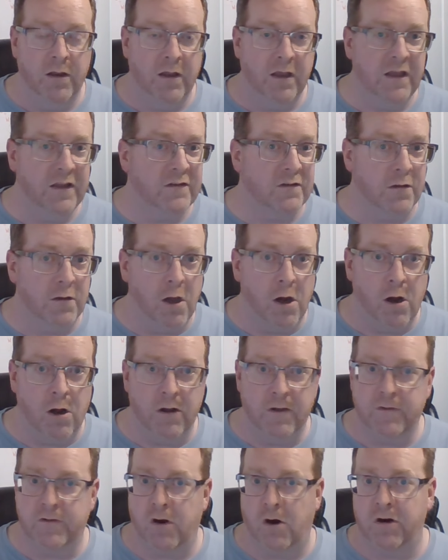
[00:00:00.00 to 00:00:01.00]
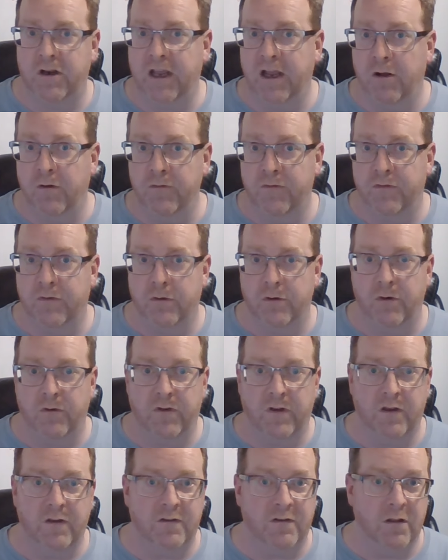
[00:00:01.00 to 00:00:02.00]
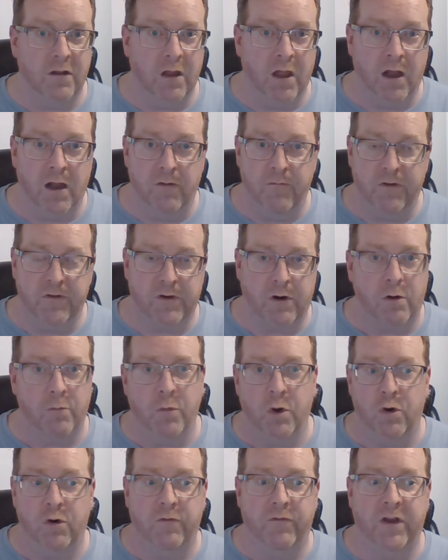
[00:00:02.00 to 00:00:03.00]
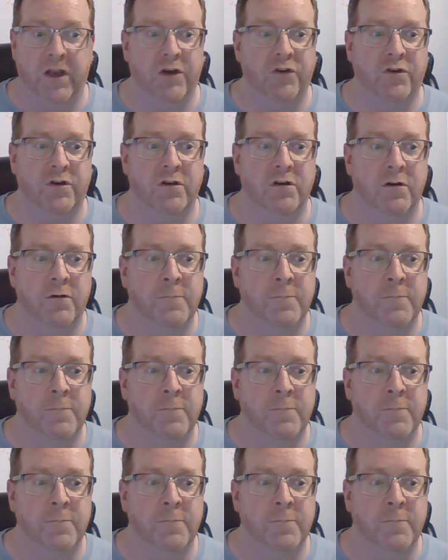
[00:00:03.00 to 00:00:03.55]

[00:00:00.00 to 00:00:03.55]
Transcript: His law is our counselors. His love is our motivation.